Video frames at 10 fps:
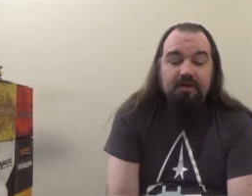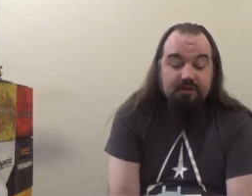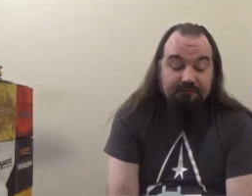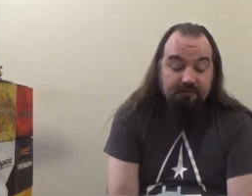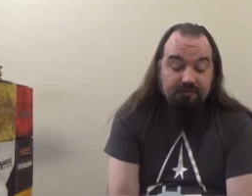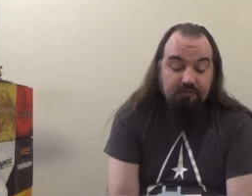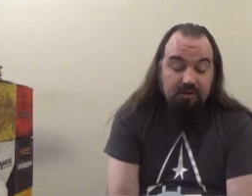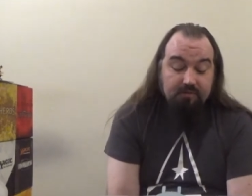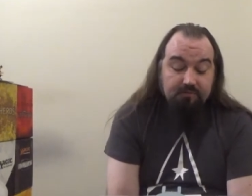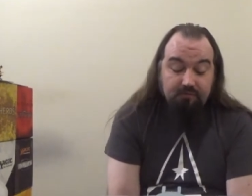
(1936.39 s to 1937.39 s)
The first
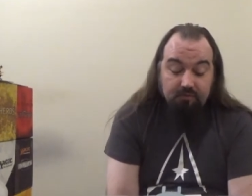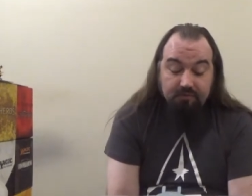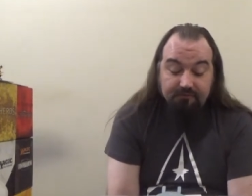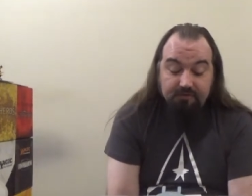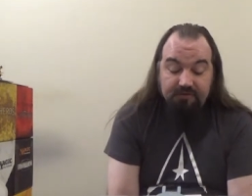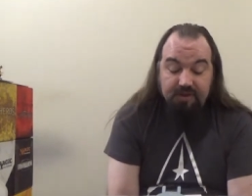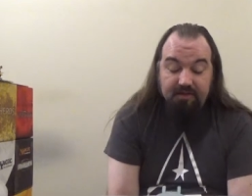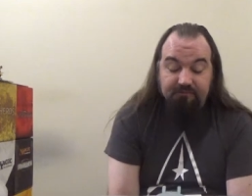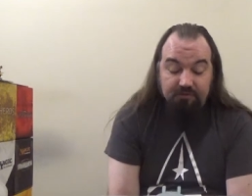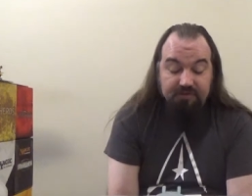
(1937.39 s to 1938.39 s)
one, for the first set,
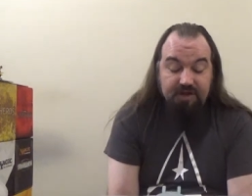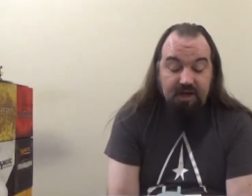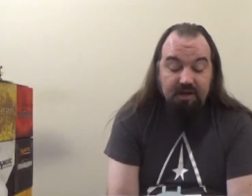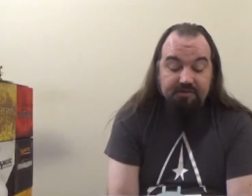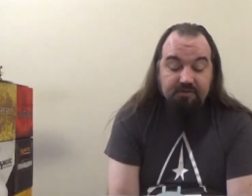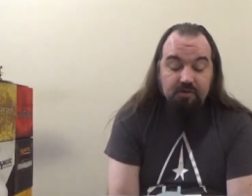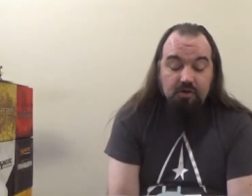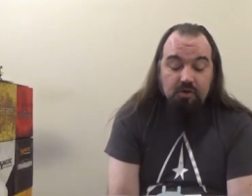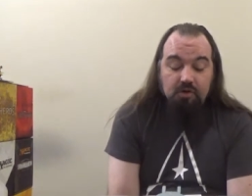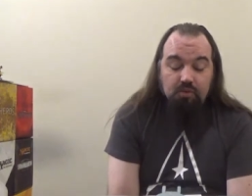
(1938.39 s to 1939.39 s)
For the Cause,
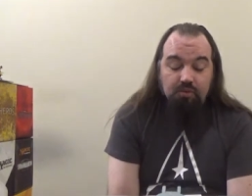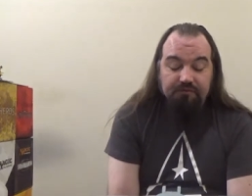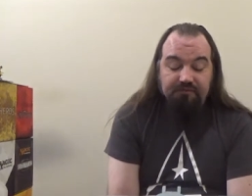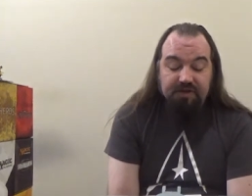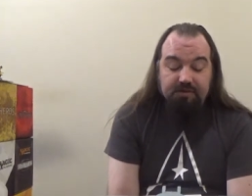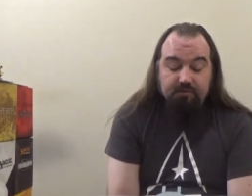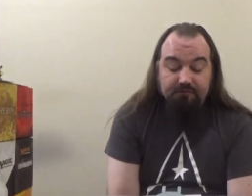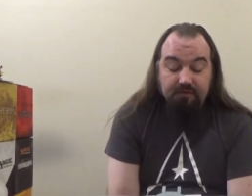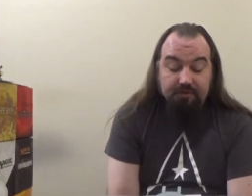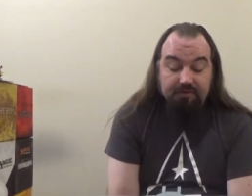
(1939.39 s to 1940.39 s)
would fe would
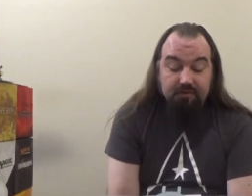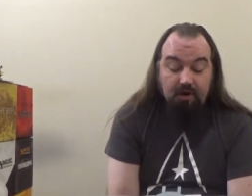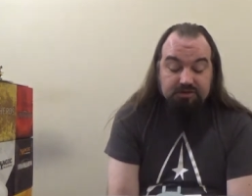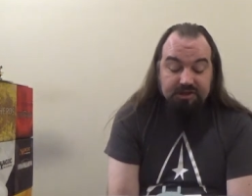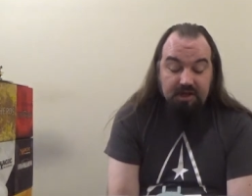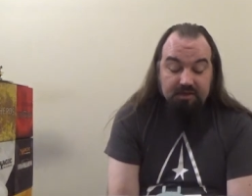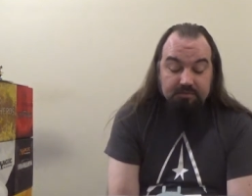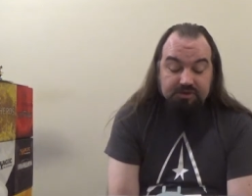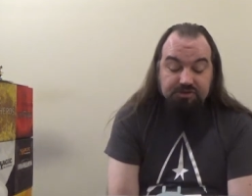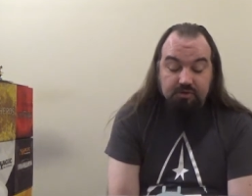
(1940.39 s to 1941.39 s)
focus largely on the
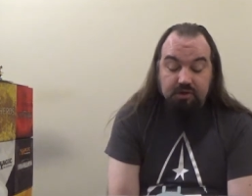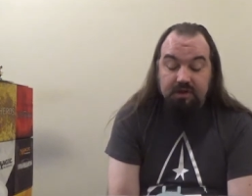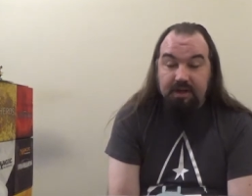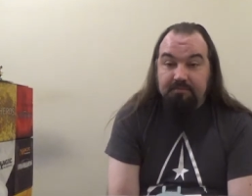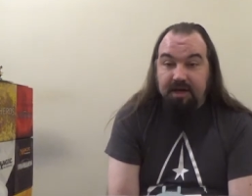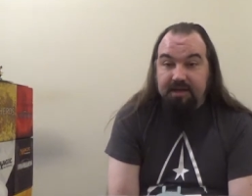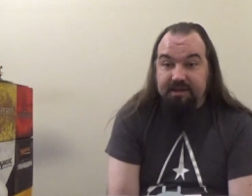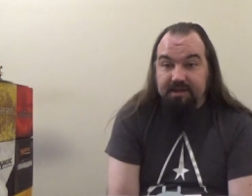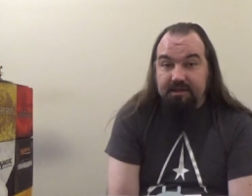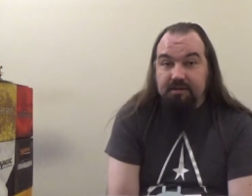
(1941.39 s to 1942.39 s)
Bajoran and
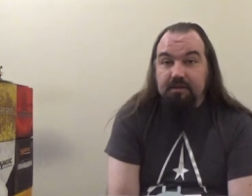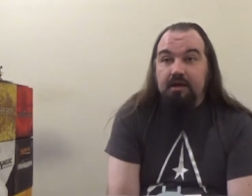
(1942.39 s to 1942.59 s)
Maquis.